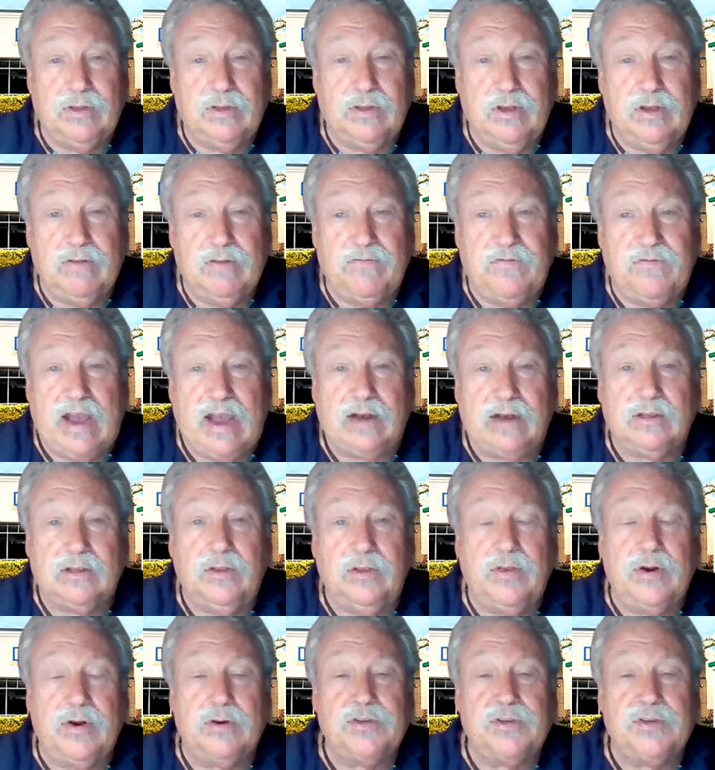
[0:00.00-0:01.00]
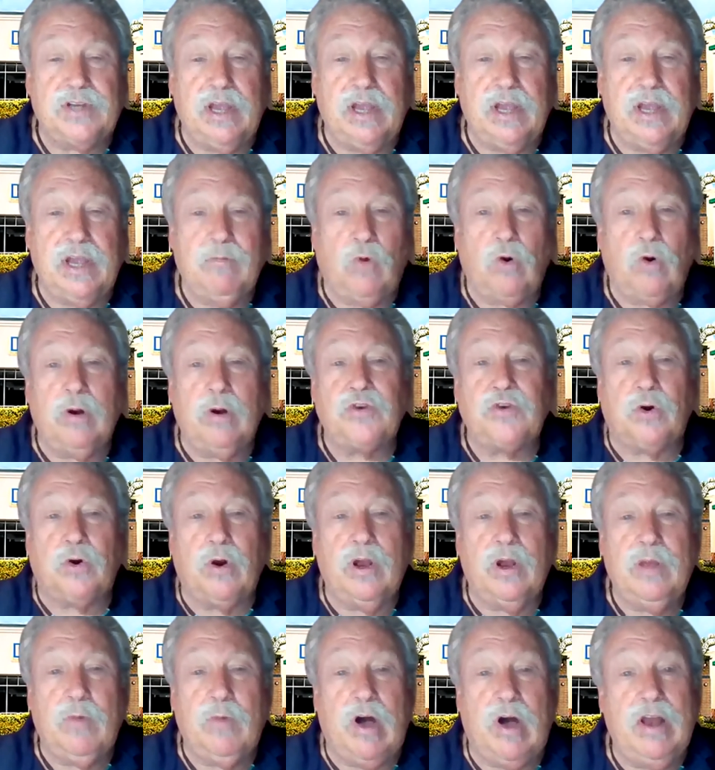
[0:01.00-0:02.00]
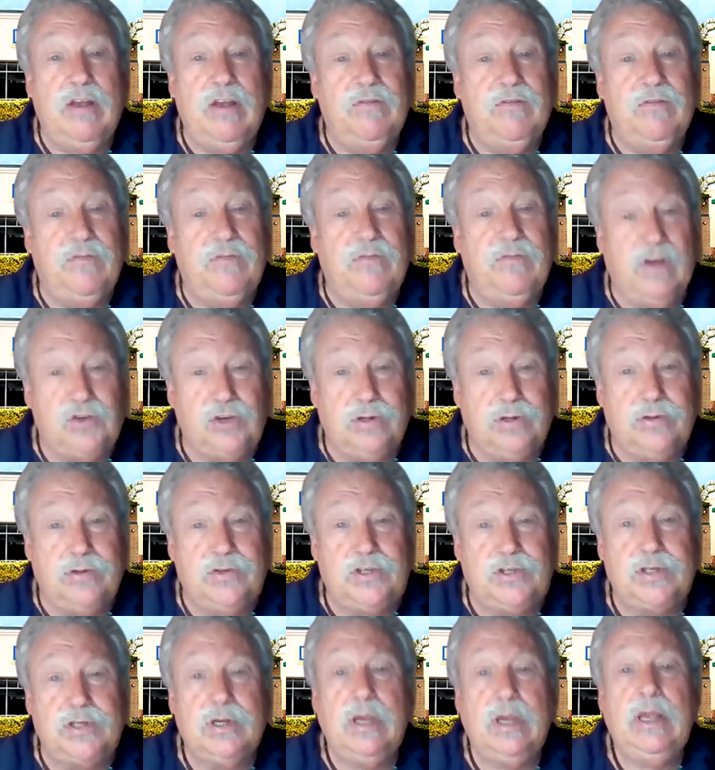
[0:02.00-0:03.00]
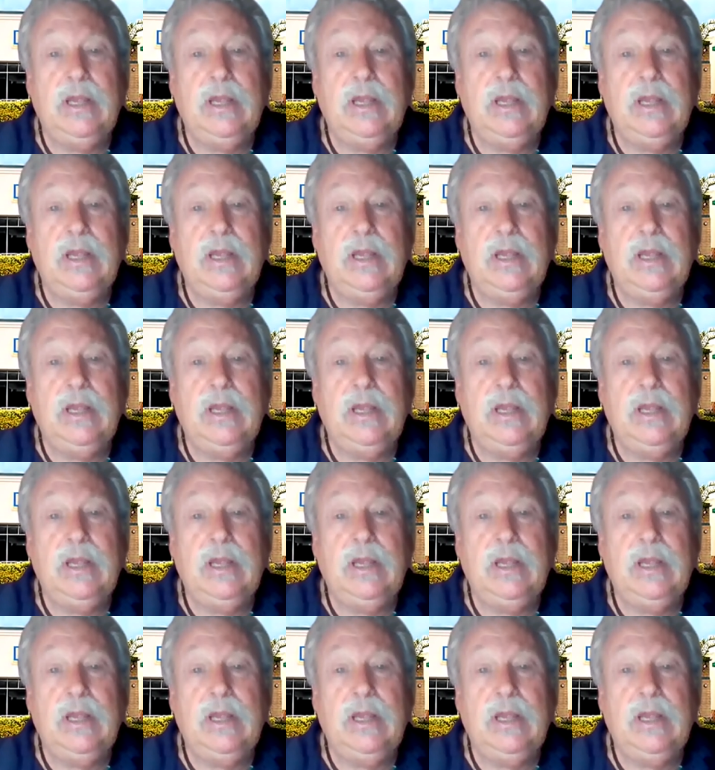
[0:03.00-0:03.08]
the fact that there's a moratorium on evictions,